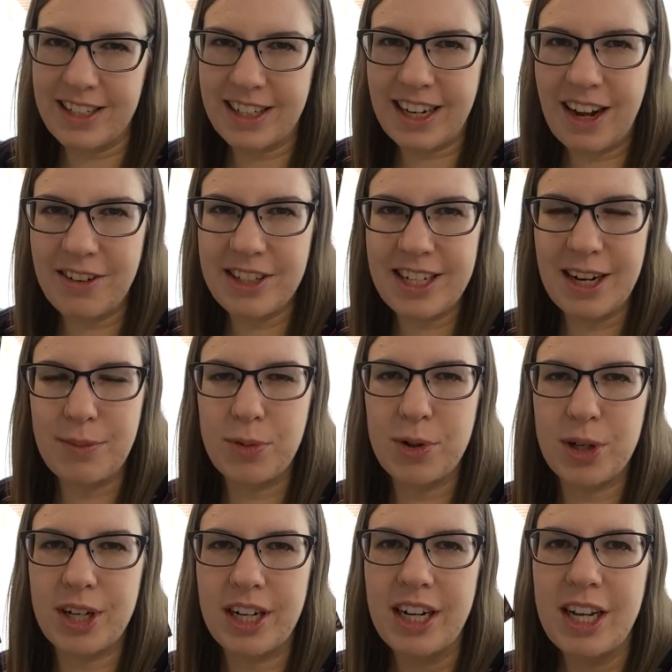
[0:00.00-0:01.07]
Like I would say
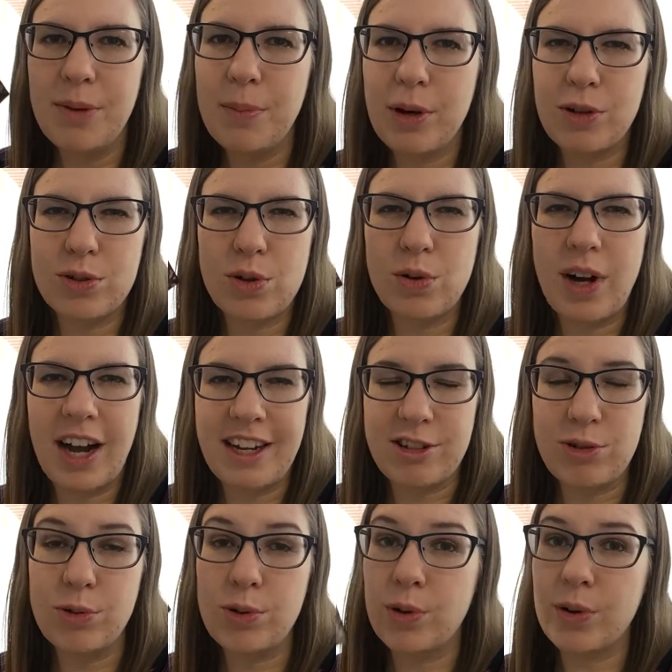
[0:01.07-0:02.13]
more middle school, high
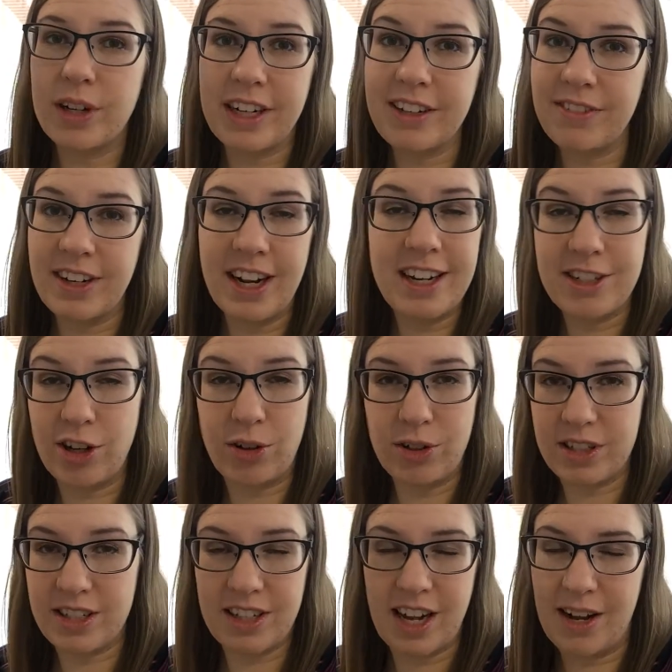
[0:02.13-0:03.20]
school, or even
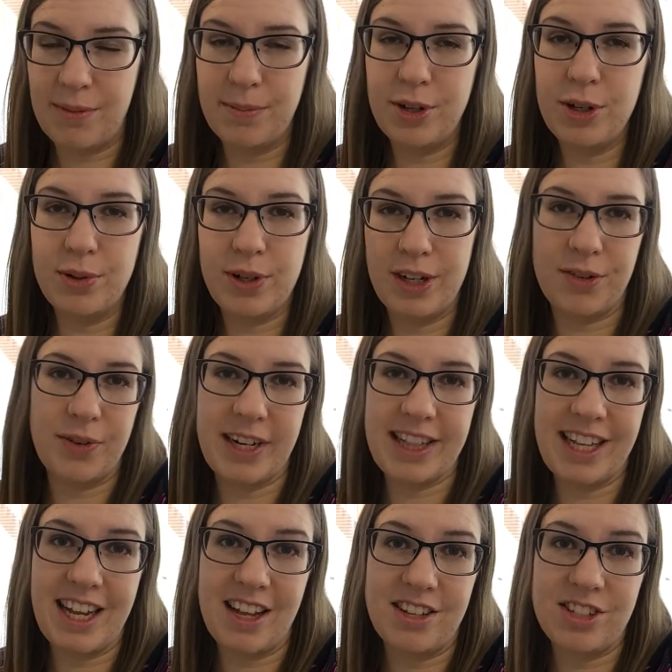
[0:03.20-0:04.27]
adults who could read
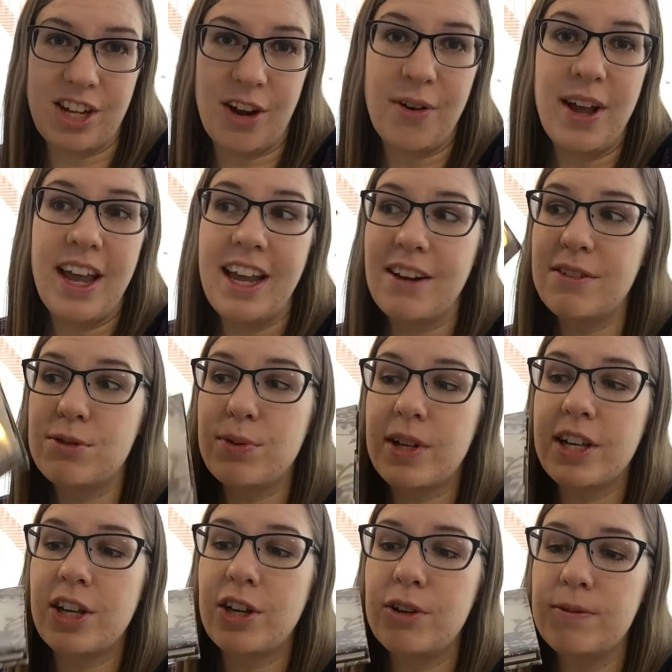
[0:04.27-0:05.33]
this. So it was really
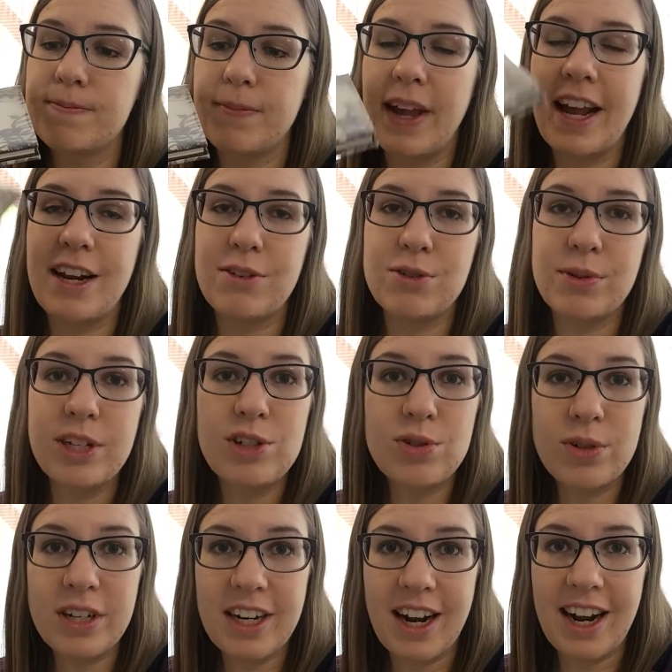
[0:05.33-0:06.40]
cute and it was really
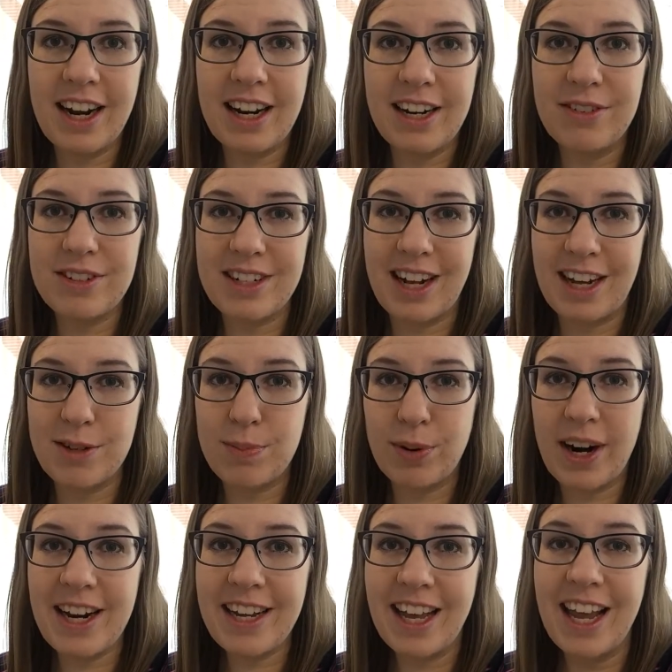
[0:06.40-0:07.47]
short and it was a nice
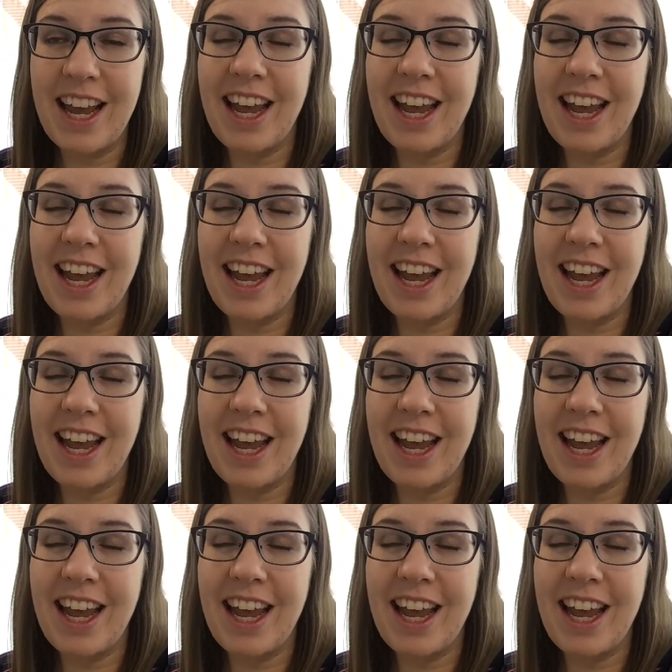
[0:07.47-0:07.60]
break.